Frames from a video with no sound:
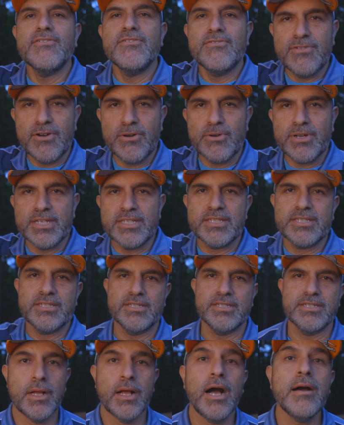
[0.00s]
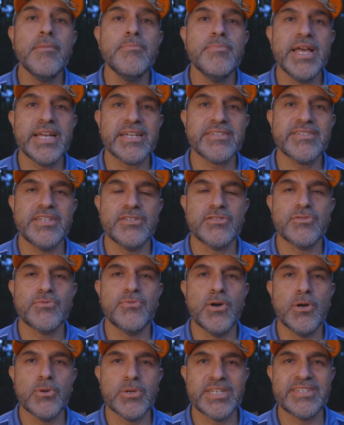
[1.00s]
focus. Up next is
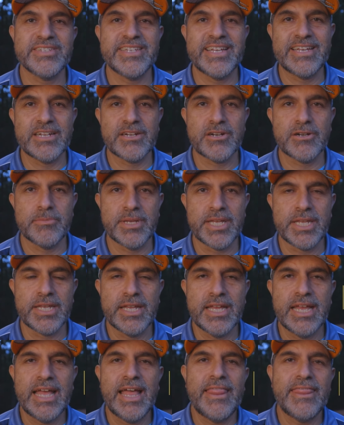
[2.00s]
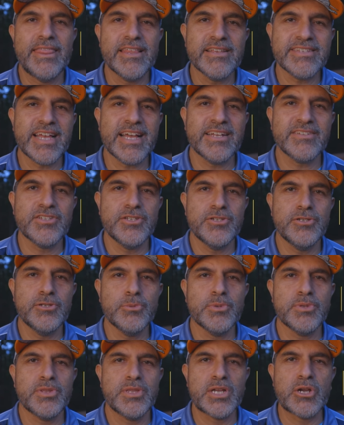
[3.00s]
focus increment. This has to do
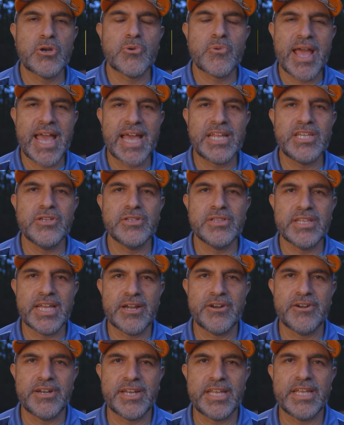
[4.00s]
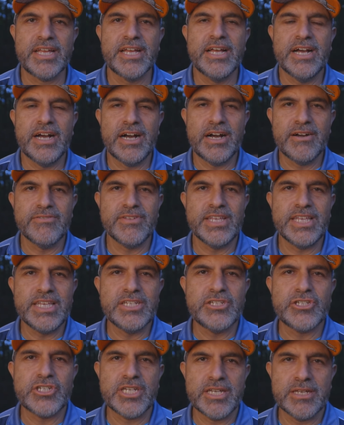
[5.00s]
with the granularity of
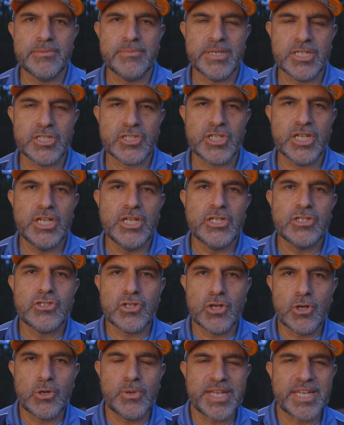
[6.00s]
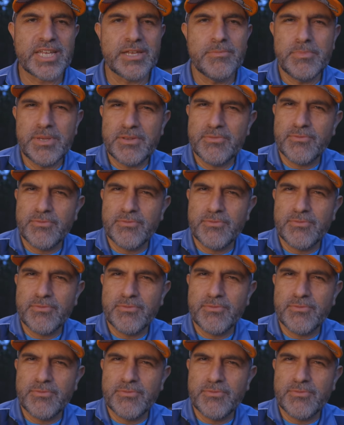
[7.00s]
each image. So it can be